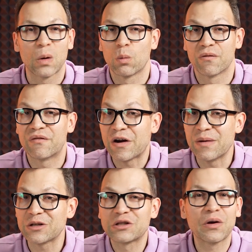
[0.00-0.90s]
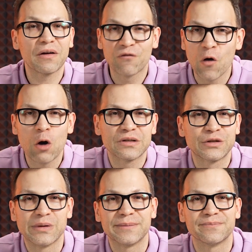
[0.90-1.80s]
We're very much looking forward
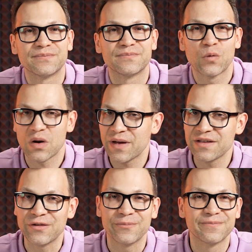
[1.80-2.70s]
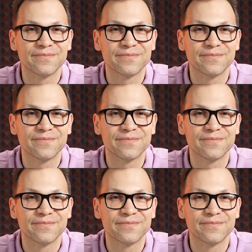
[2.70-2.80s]
to it. What about you?